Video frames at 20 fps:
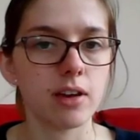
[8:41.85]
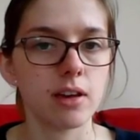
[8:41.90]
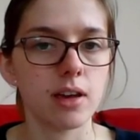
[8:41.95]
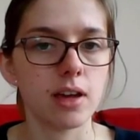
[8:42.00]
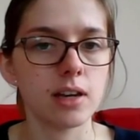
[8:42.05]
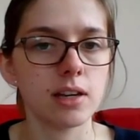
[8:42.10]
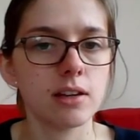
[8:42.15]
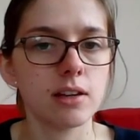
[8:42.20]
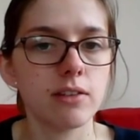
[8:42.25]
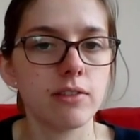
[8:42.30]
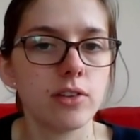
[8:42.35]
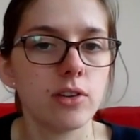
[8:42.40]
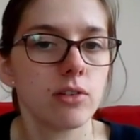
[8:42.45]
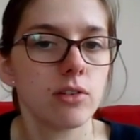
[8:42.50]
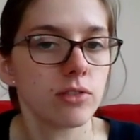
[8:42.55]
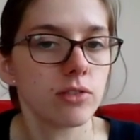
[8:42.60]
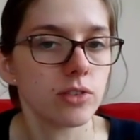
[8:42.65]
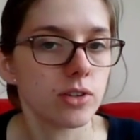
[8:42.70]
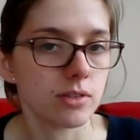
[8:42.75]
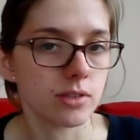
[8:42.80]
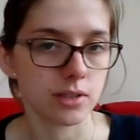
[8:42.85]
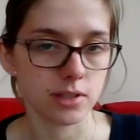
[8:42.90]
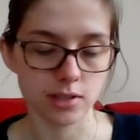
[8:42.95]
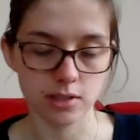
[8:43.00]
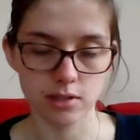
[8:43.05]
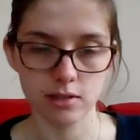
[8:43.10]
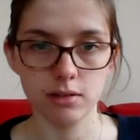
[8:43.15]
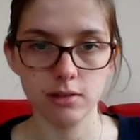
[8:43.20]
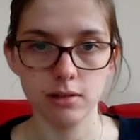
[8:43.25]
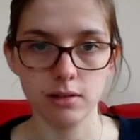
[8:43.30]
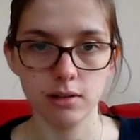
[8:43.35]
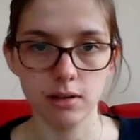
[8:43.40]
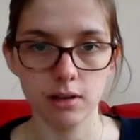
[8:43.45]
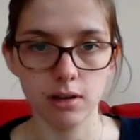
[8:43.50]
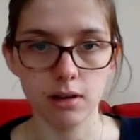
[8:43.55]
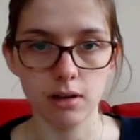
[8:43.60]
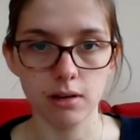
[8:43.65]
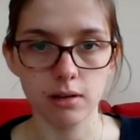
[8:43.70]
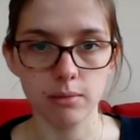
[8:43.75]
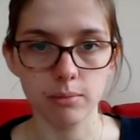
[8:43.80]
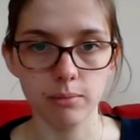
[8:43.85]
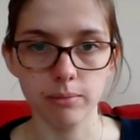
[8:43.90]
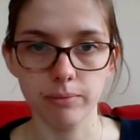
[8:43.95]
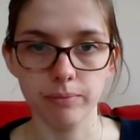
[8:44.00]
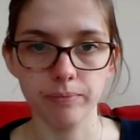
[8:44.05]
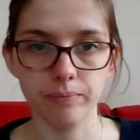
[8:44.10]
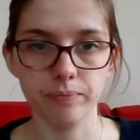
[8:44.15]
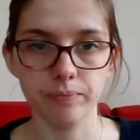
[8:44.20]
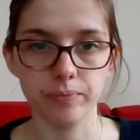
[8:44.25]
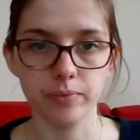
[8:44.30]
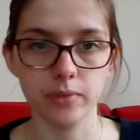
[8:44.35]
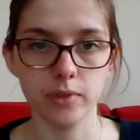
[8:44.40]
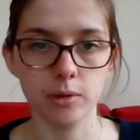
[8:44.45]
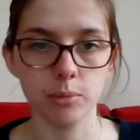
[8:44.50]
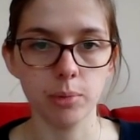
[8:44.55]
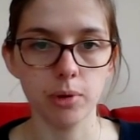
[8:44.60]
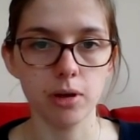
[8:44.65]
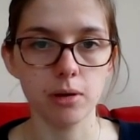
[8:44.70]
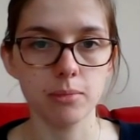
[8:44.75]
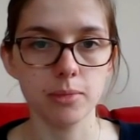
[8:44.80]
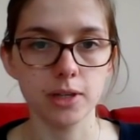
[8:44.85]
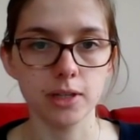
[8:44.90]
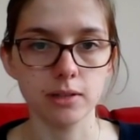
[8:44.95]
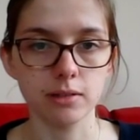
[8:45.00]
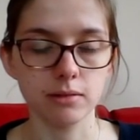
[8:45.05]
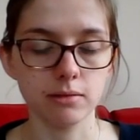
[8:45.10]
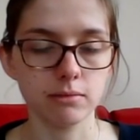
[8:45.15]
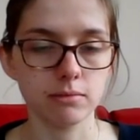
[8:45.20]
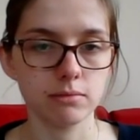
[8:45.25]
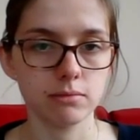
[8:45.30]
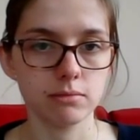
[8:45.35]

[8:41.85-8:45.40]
any of you have used the Permin